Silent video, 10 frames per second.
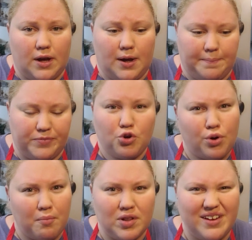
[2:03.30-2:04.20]
um,
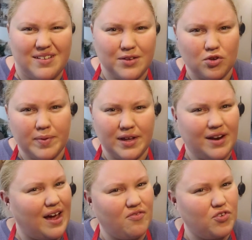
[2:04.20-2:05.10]
crumbling a little bit
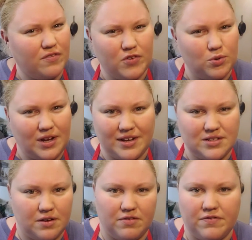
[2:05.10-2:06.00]
after a few days
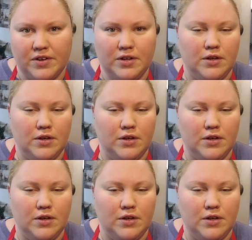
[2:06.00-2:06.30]
of,